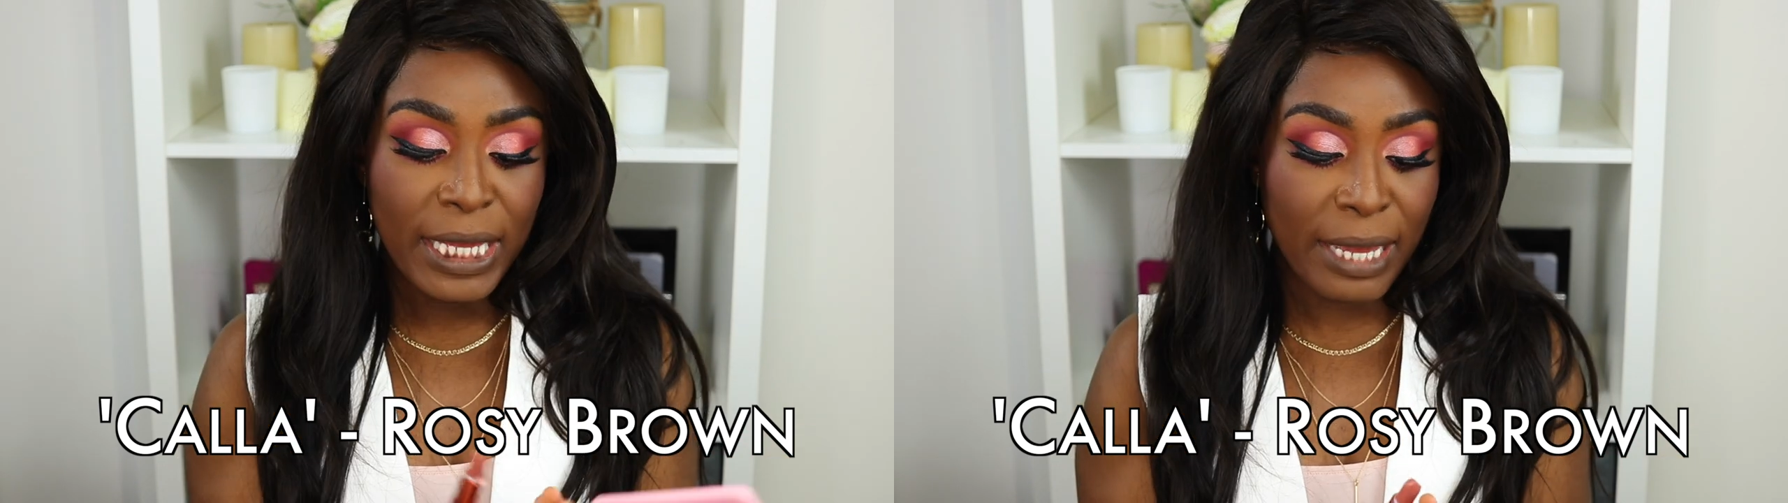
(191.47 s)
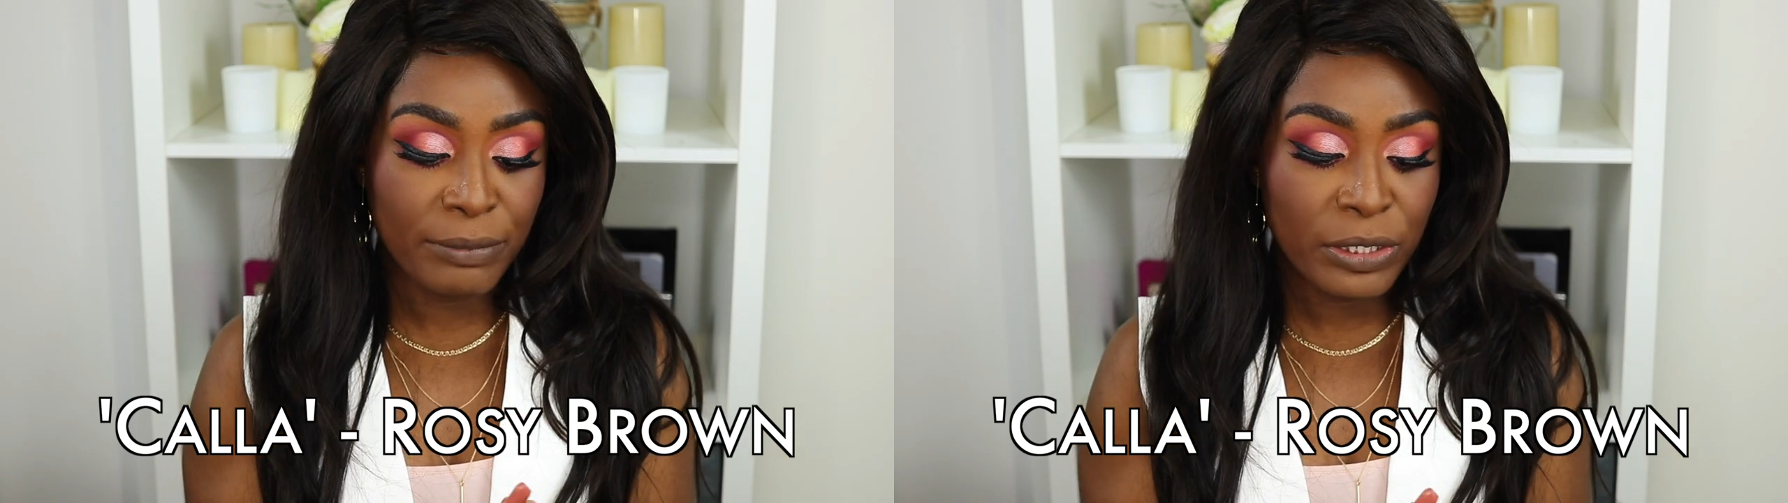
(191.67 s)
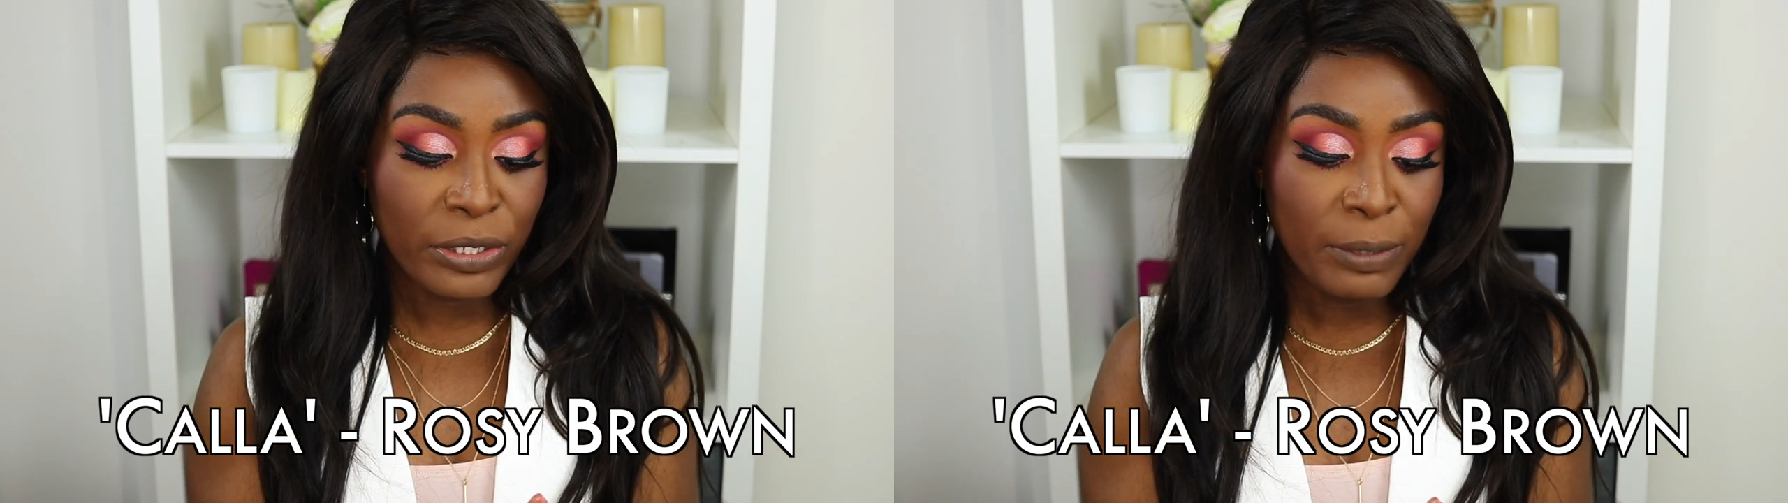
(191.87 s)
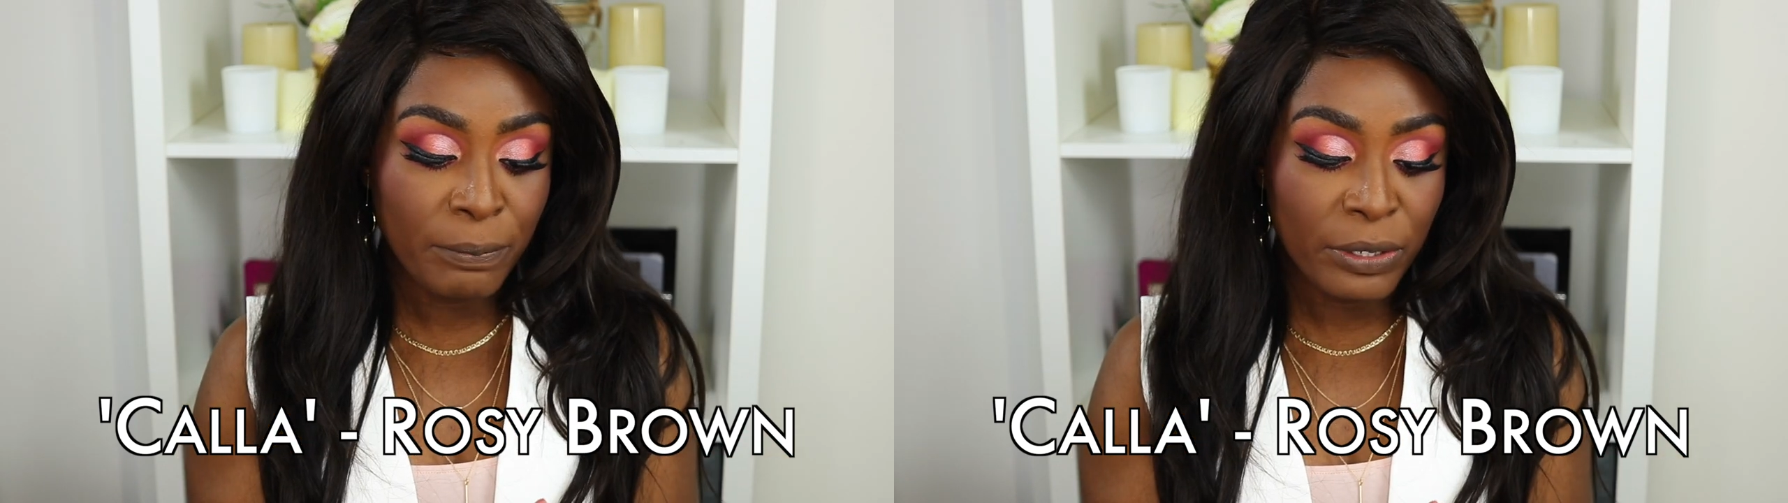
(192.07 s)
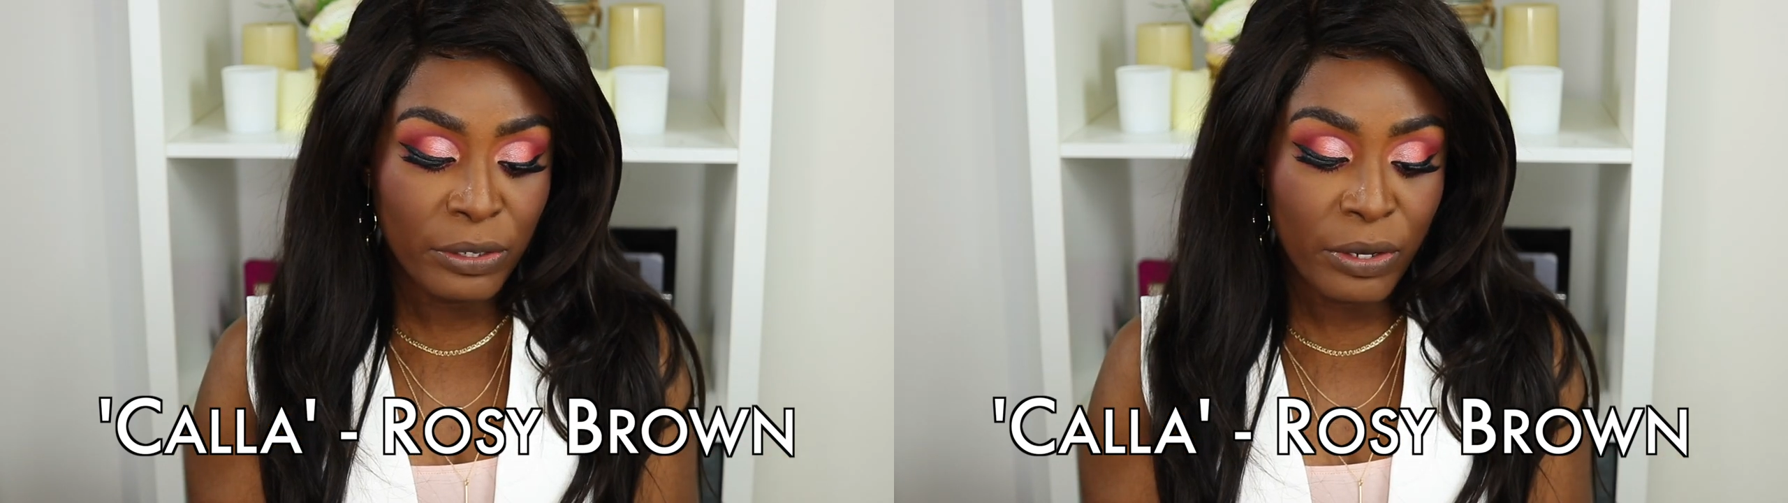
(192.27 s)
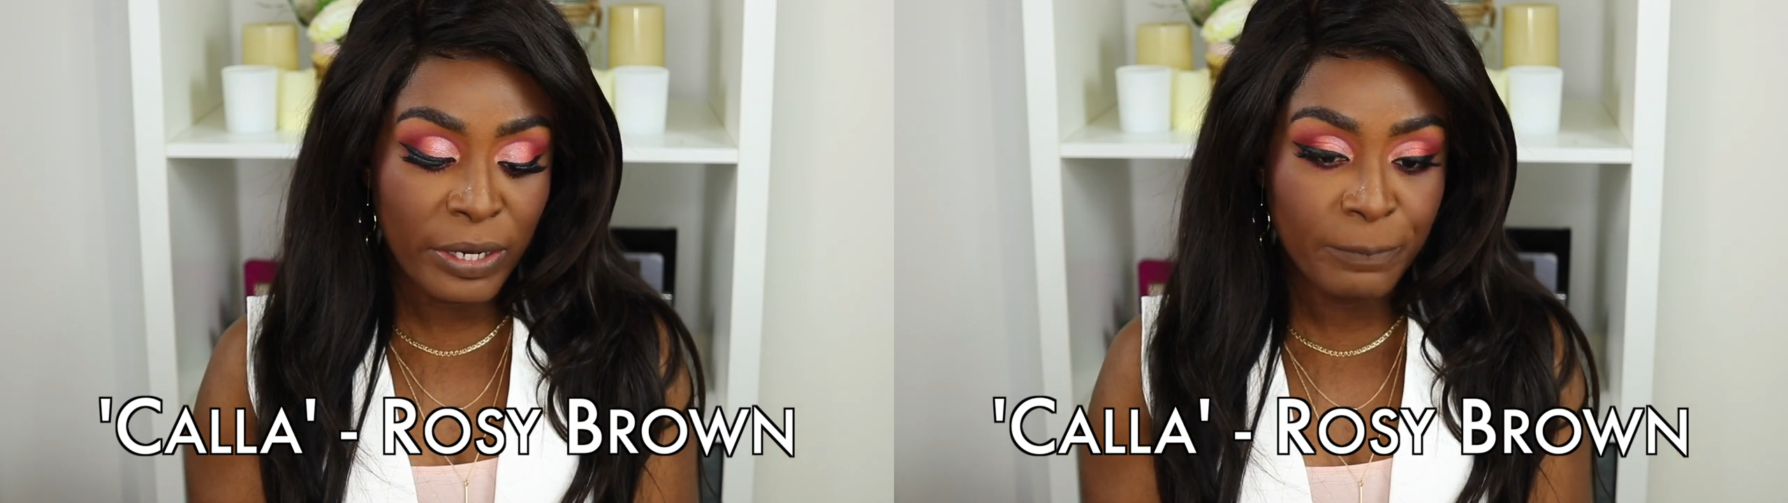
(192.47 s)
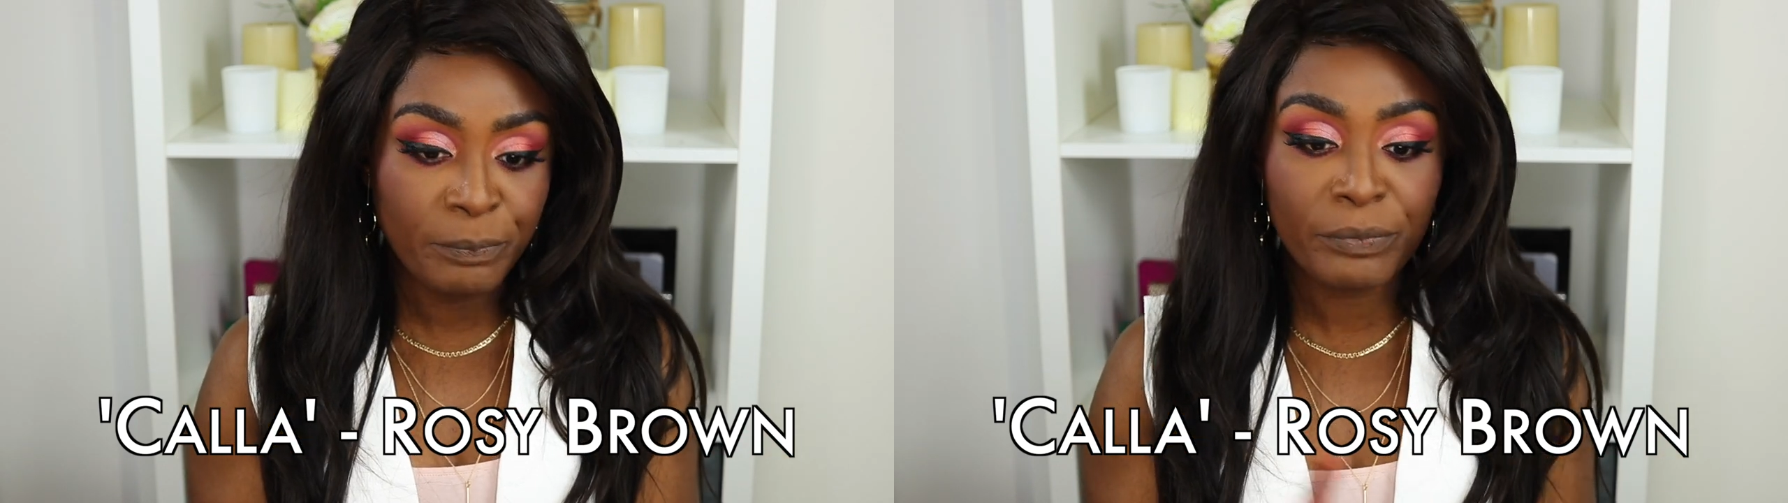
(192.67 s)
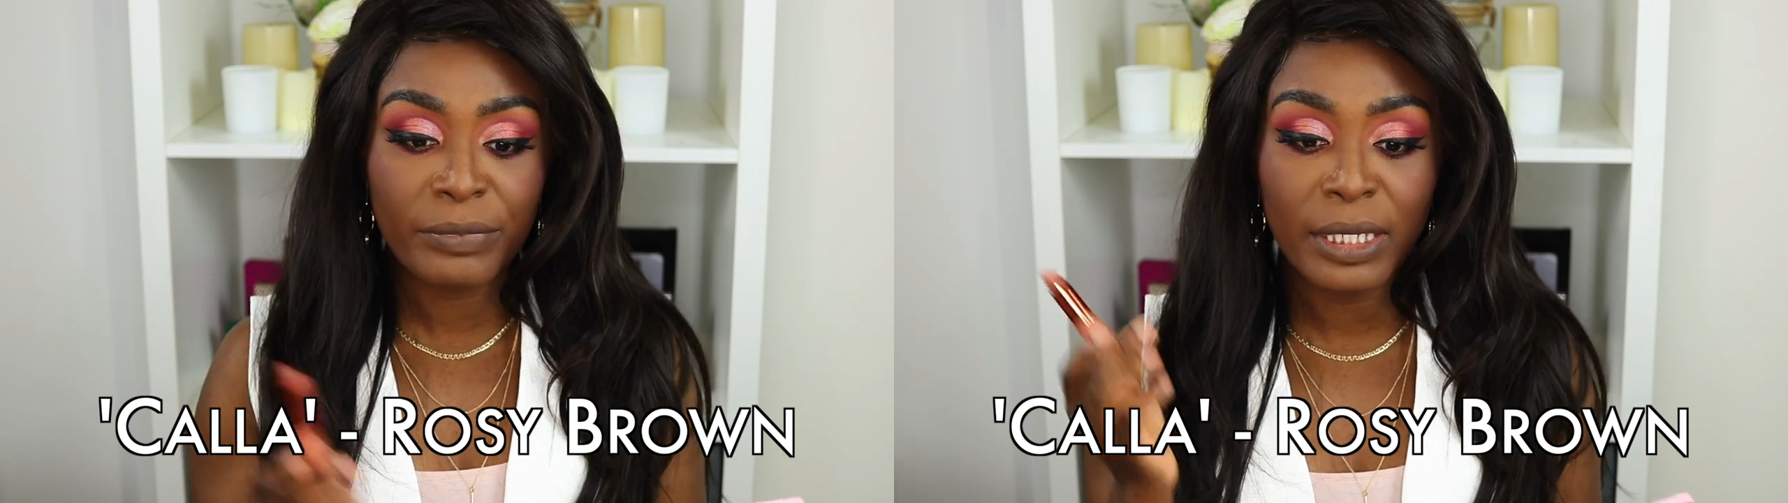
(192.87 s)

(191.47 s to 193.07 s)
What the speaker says: I'm just going to put it on